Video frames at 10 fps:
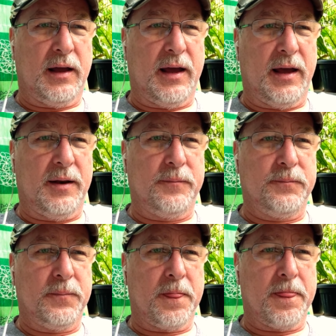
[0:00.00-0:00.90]

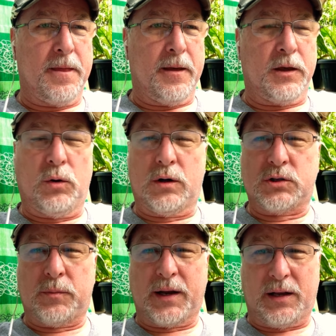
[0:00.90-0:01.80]
and you know, also my